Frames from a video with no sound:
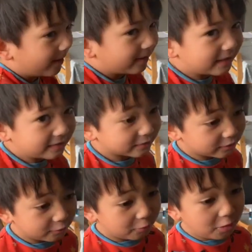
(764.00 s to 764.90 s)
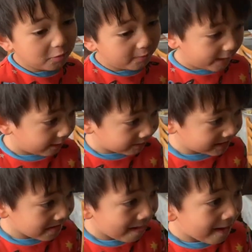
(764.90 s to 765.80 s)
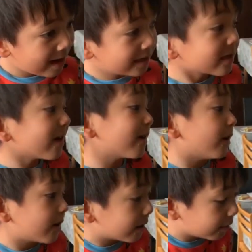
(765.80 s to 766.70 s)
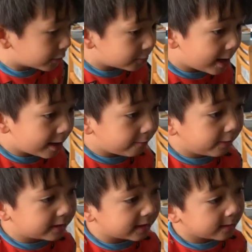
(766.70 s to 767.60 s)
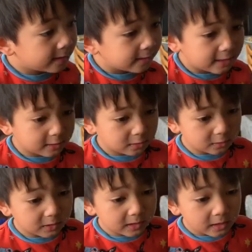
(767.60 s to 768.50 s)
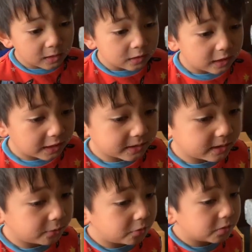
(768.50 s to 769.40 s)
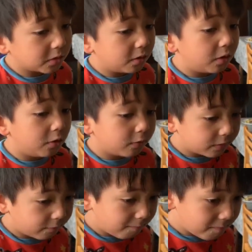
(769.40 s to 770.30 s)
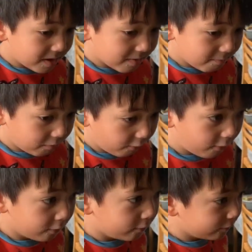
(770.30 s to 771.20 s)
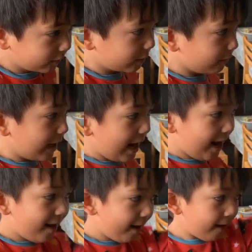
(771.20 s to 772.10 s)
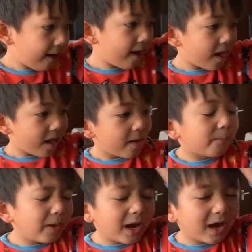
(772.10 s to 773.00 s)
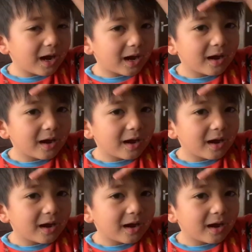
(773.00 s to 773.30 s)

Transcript: to get the coronavirus. It's like a huge virus that killed loads of people. Bye.